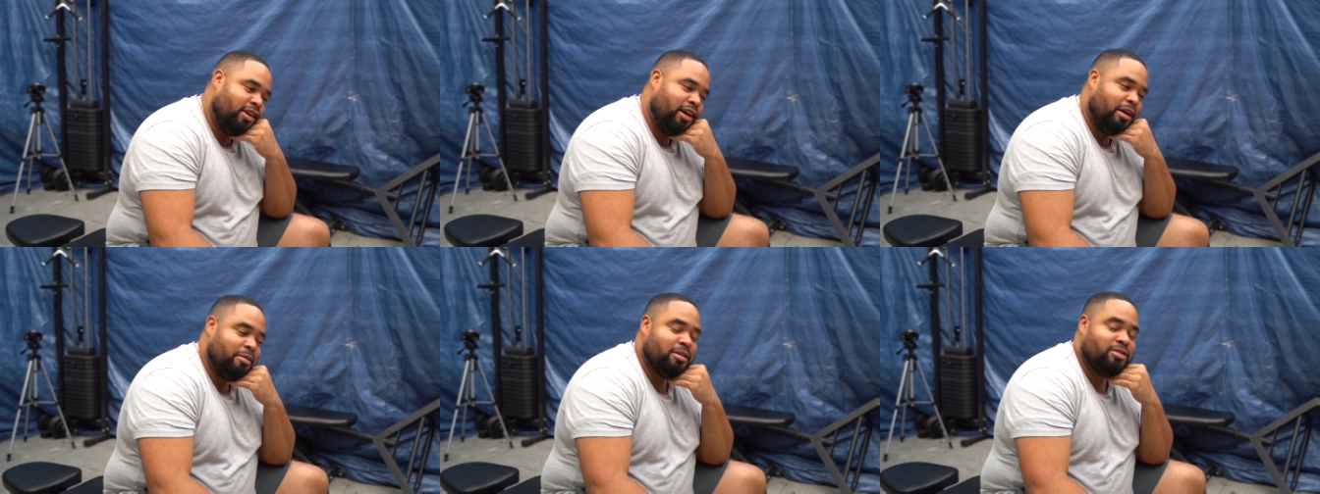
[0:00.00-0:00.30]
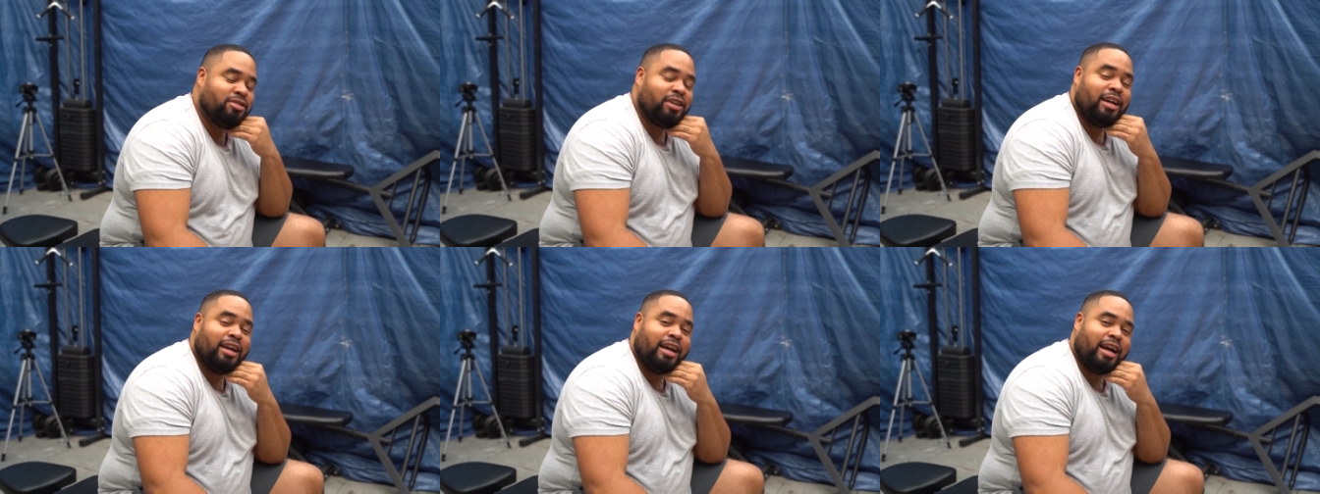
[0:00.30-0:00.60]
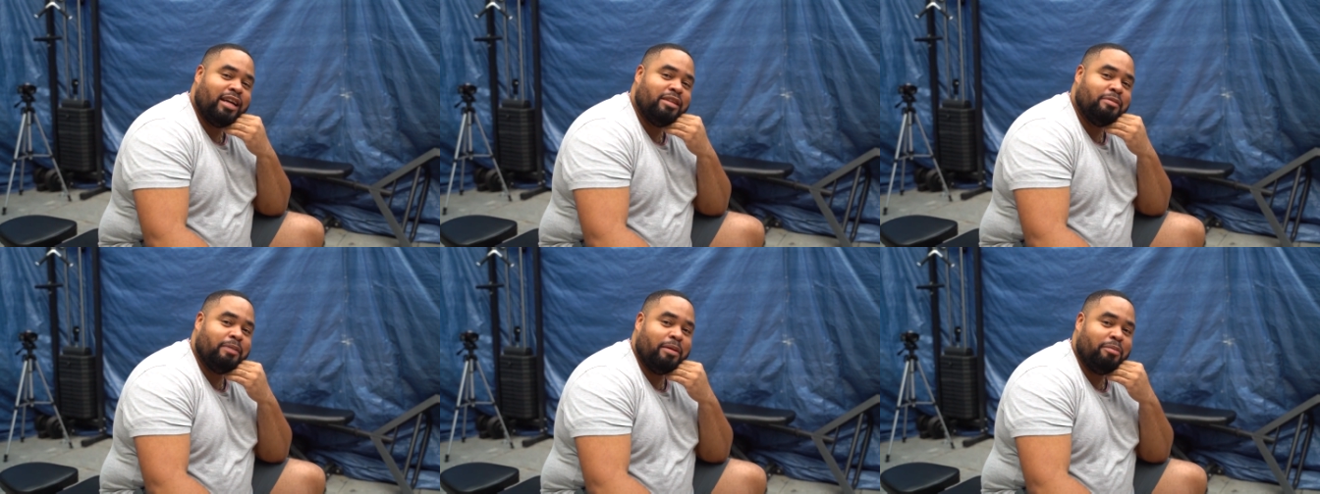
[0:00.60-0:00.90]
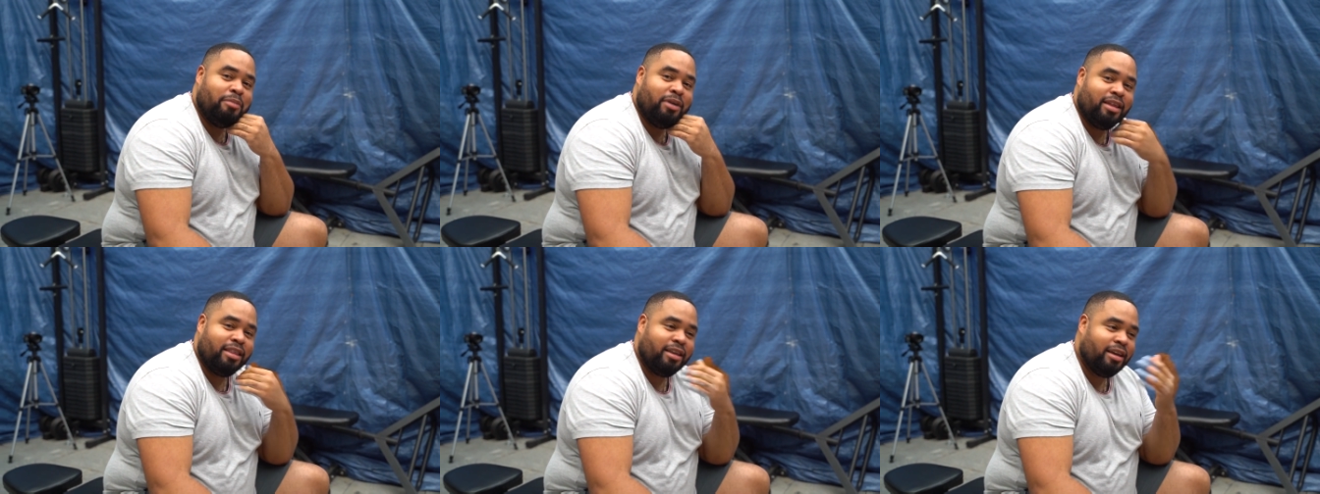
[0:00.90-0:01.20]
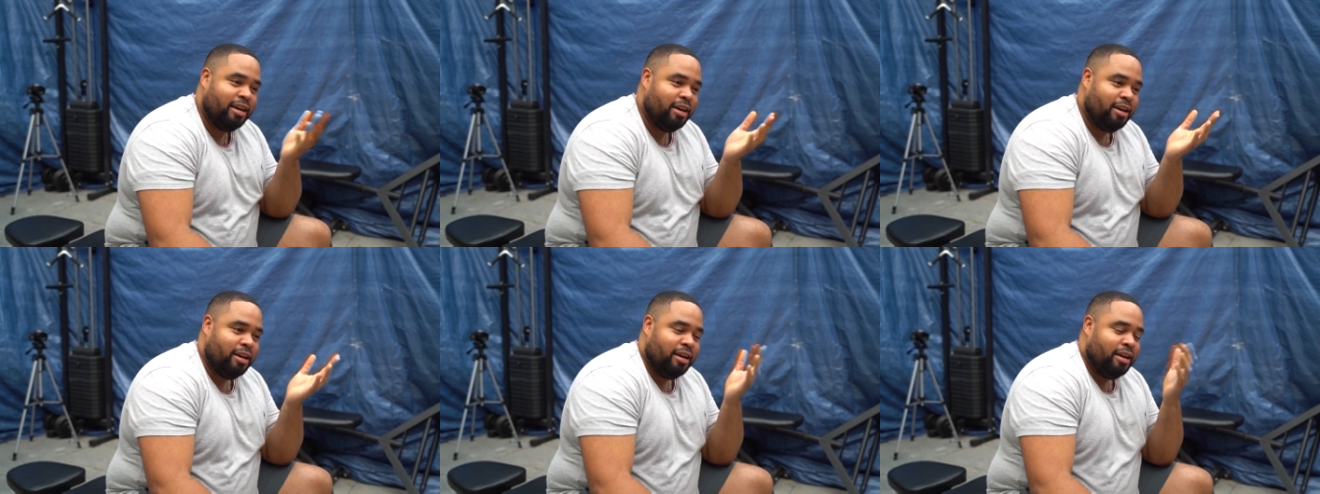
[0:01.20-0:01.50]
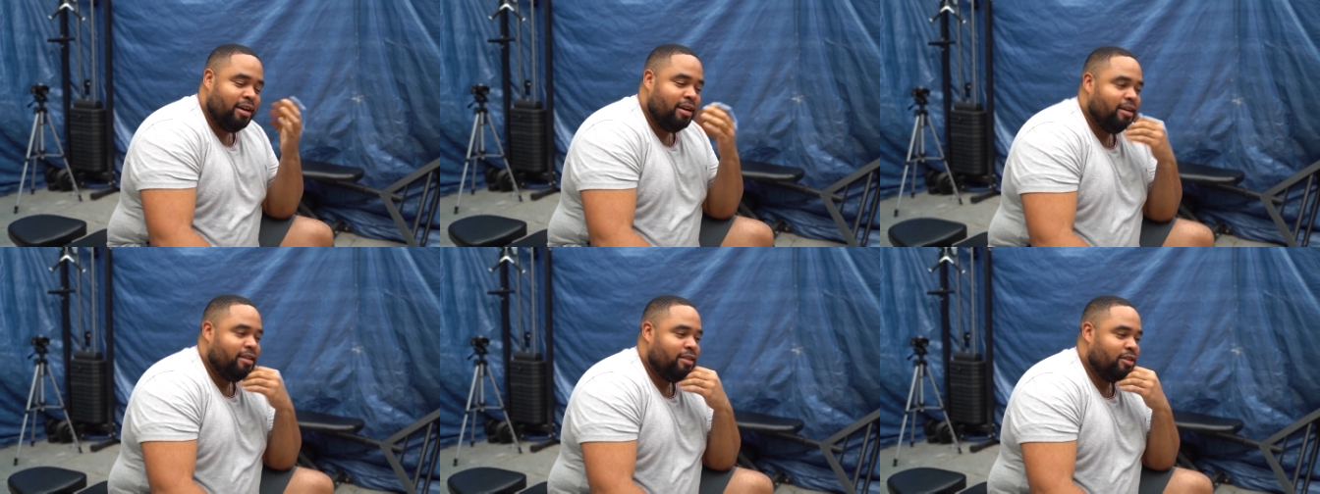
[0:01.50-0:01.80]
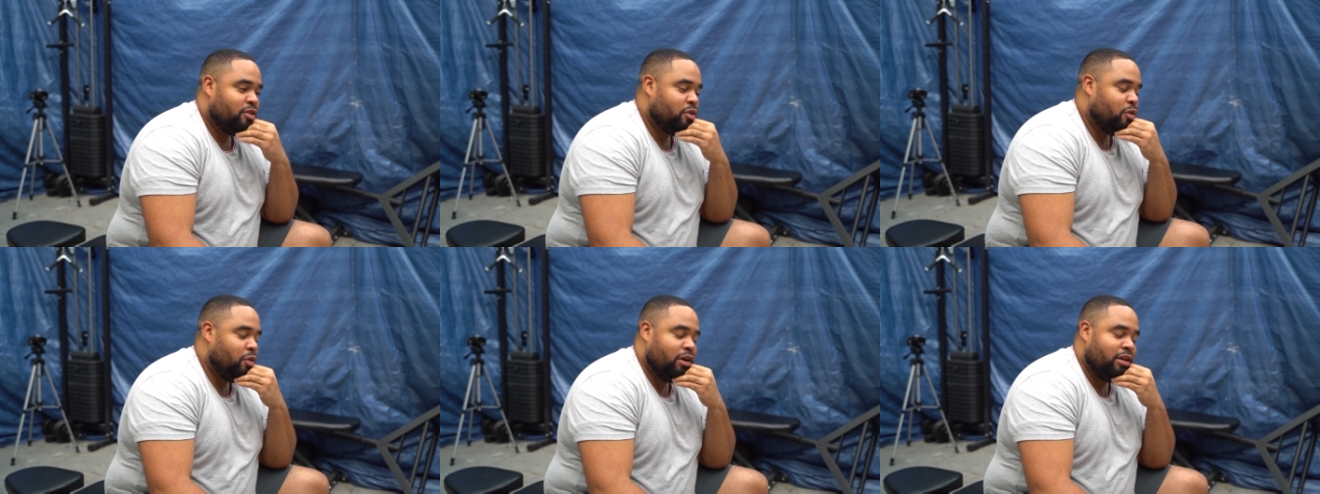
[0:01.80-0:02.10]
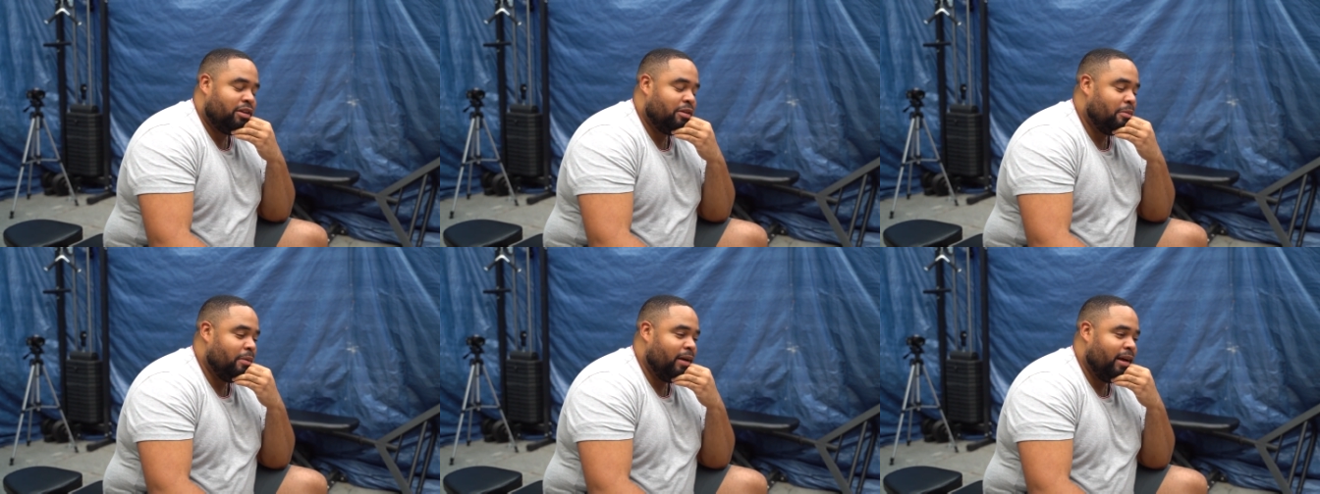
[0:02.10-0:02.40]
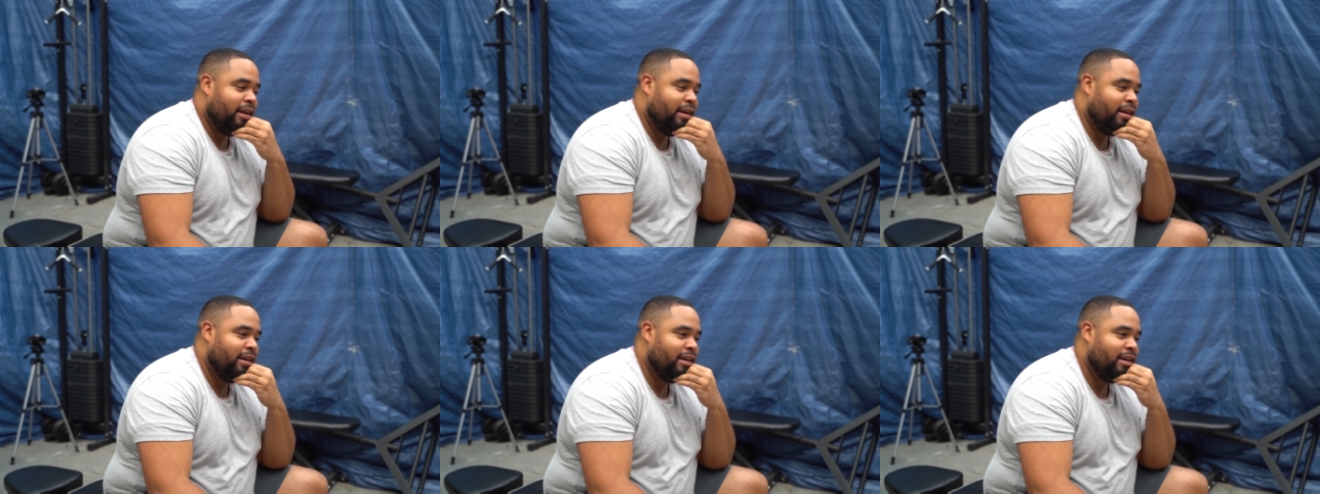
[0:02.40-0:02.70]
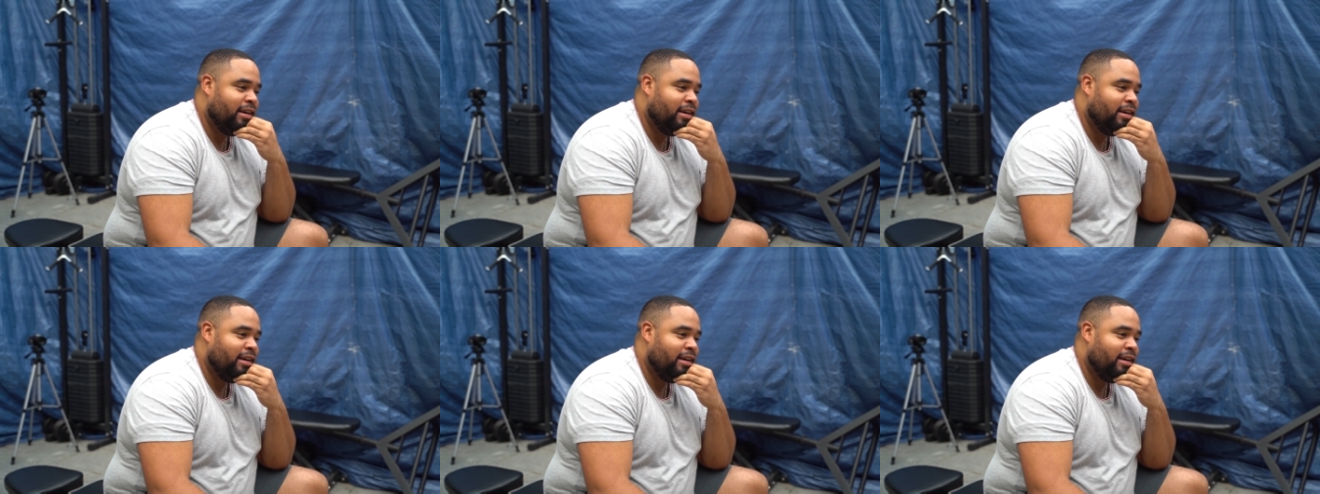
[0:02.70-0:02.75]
I'm still trying to catch my breath. The squats, man.